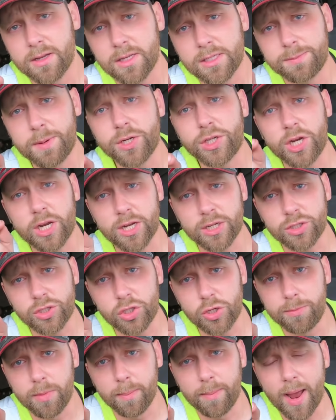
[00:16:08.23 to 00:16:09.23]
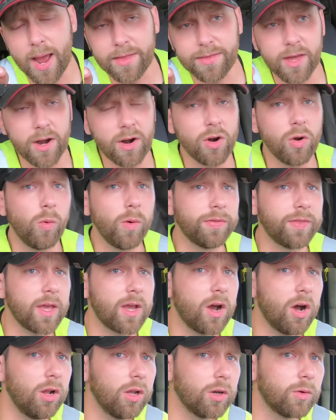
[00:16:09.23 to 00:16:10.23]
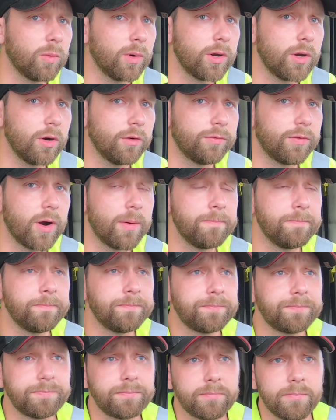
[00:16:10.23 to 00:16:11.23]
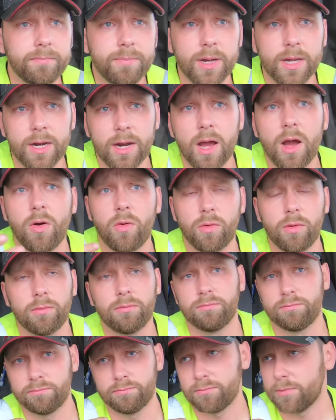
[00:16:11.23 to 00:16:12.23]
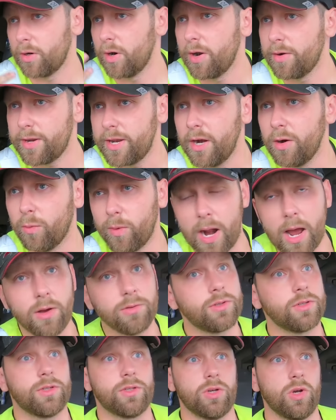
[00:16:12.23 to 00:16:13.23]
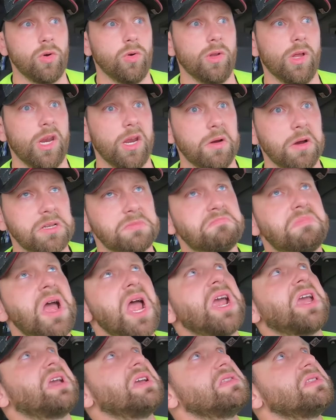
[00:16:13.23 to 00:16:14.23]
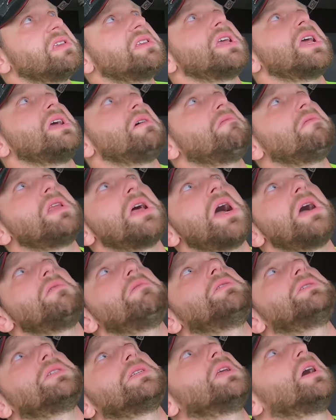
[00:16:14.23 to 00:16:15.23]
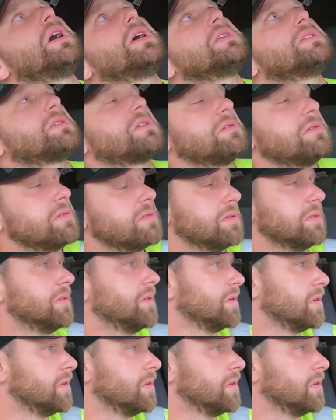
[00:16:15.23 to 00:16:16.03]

Especially consumer math. I don't know what they call it where you're from, but uh, we're around here when I was in school anyways, back in the day when I was in high school,